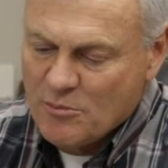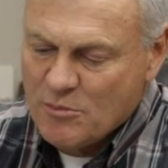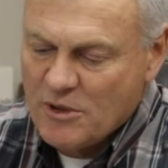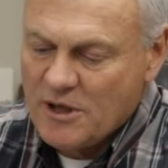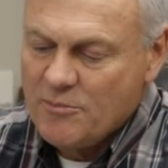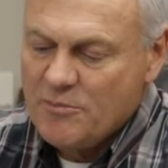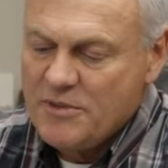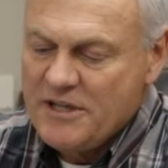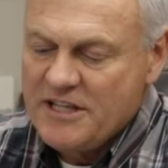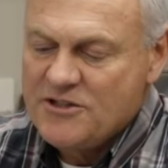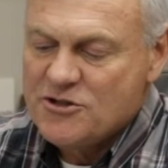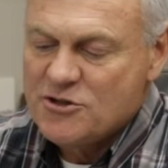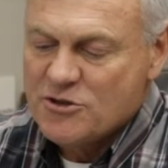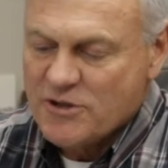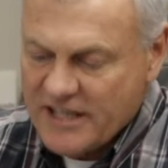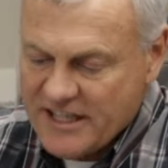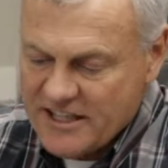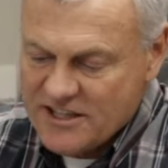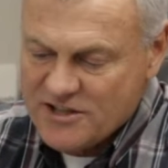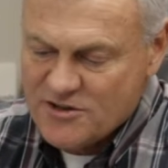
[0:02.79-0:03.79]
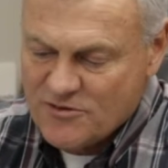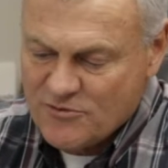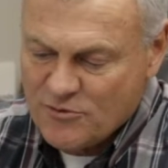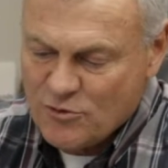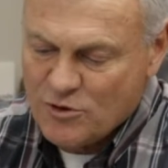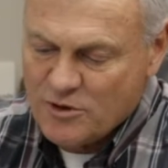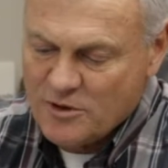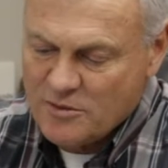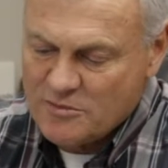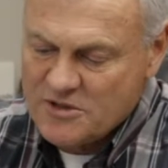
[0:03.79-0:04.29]
but be
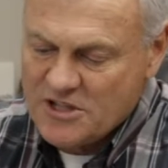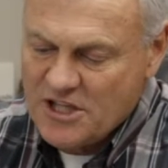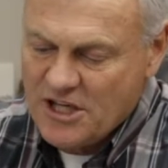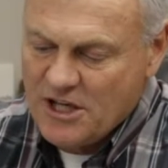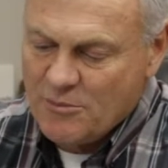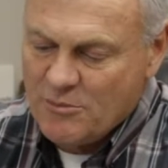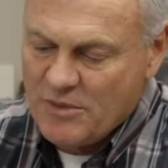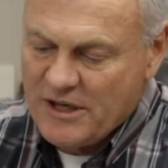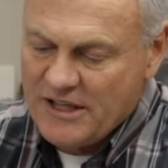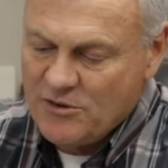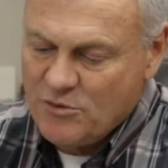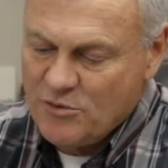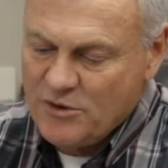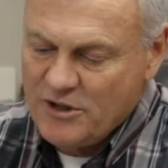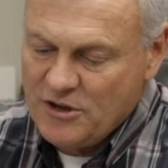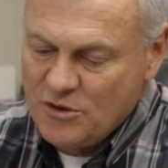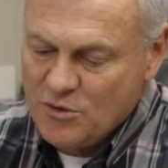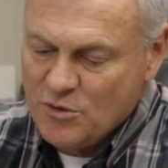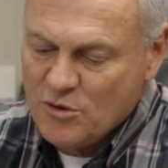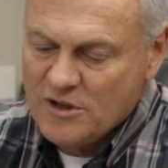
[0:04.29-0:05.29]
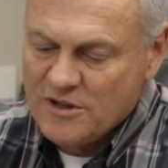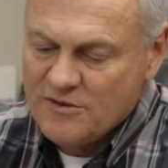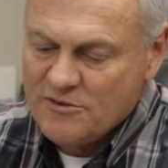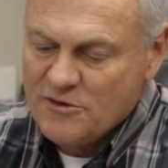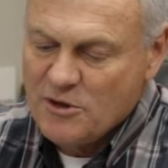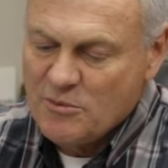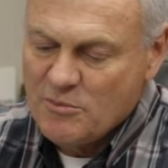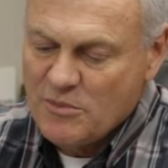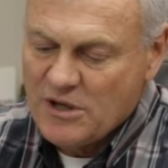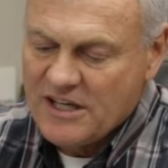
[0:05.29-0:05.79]
transformed by the renewal of
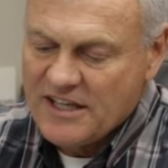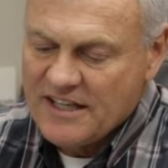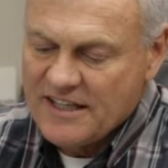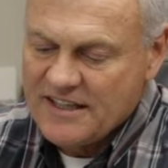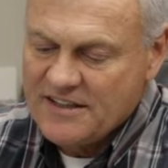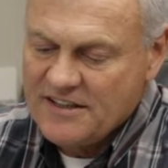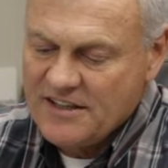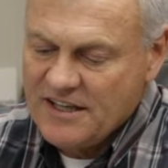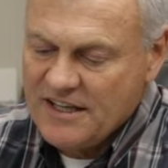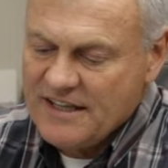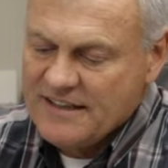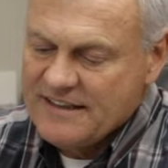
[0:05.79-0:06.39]
your mind,